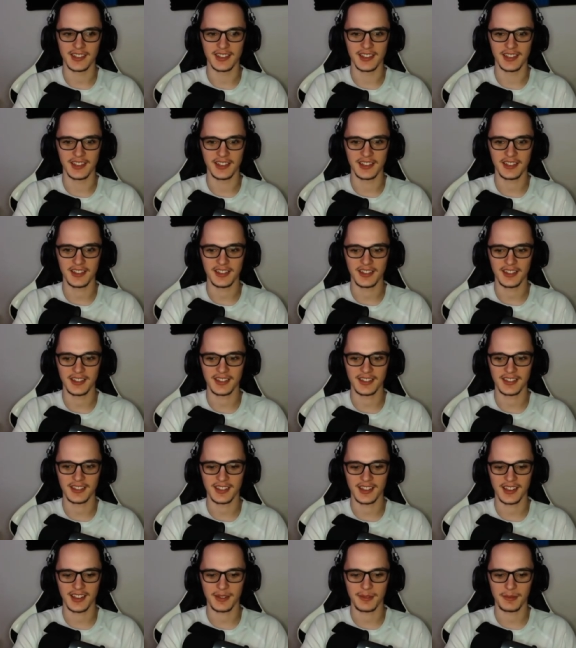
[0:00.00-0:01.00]

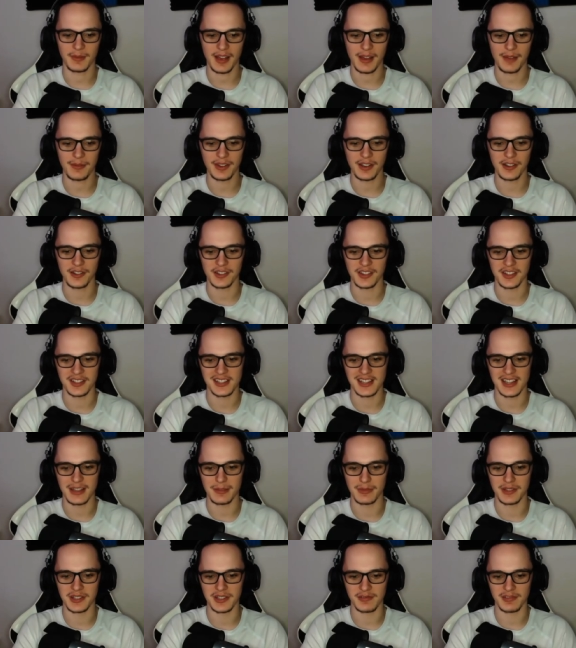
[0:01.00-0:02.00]
The uh, having her on the
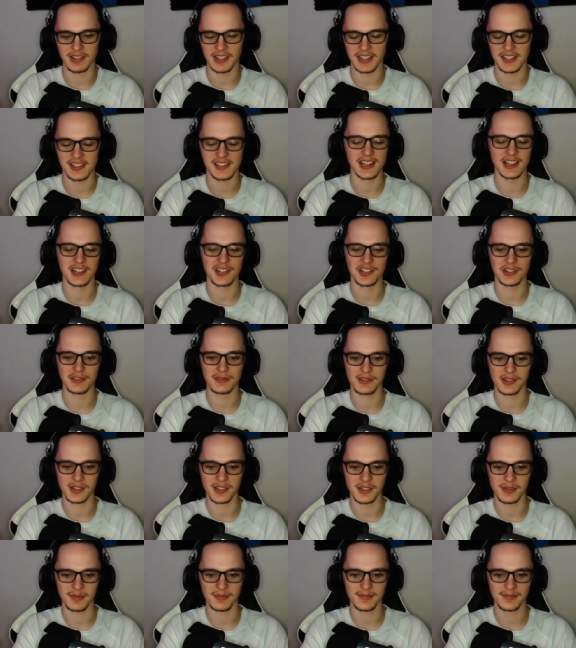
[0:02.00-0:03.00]
team is really essential
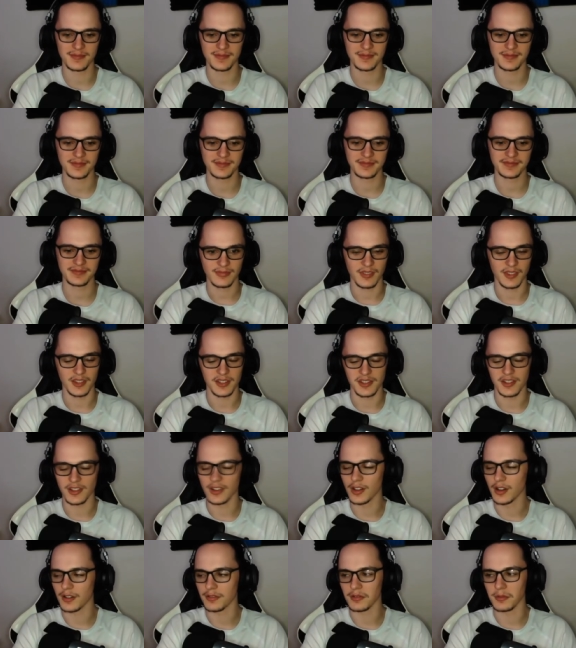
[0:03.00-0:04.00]
for them. There's
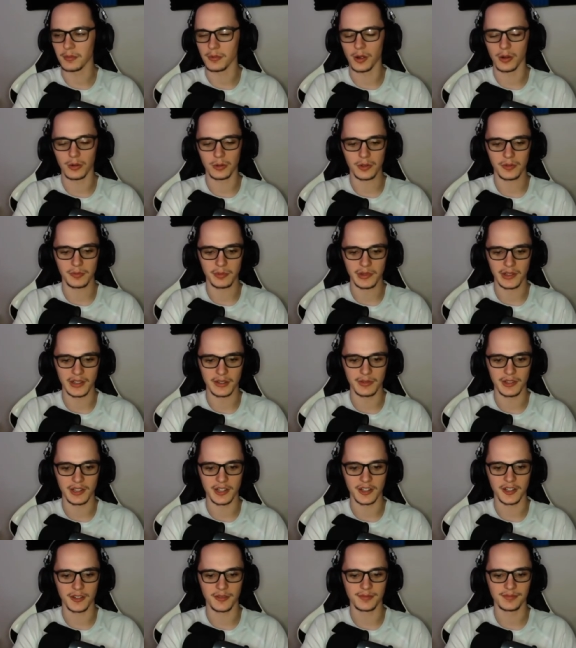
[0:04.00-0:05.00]
nothing wrong with
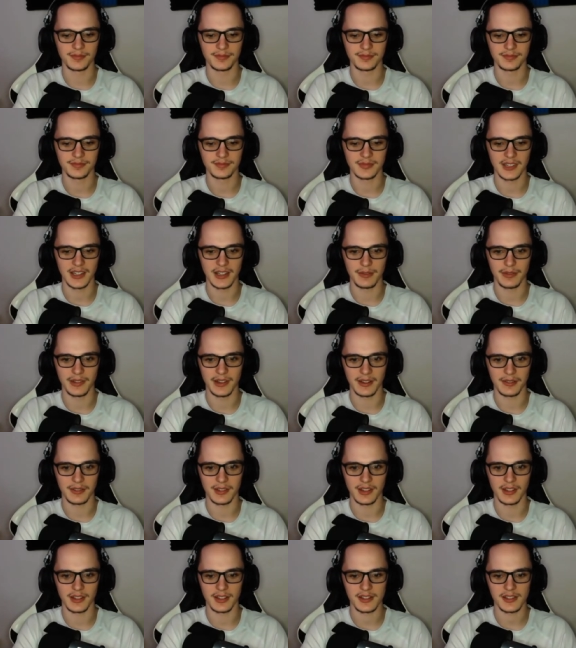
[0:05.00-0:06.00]
believing in it, even
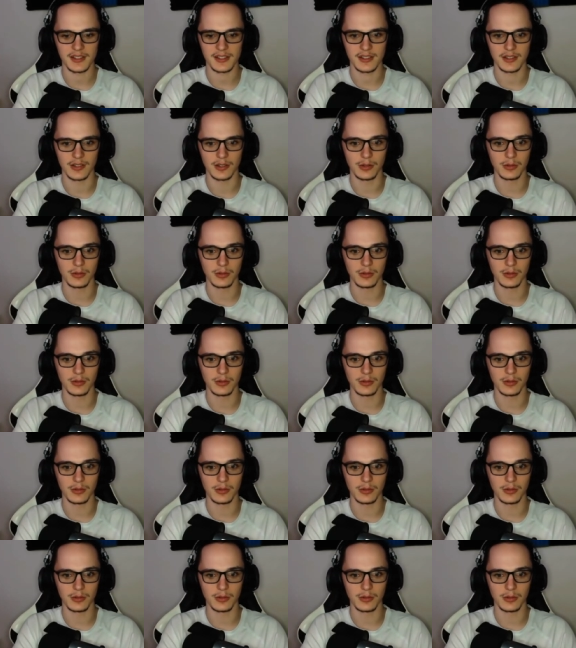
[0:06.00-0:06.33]
after this.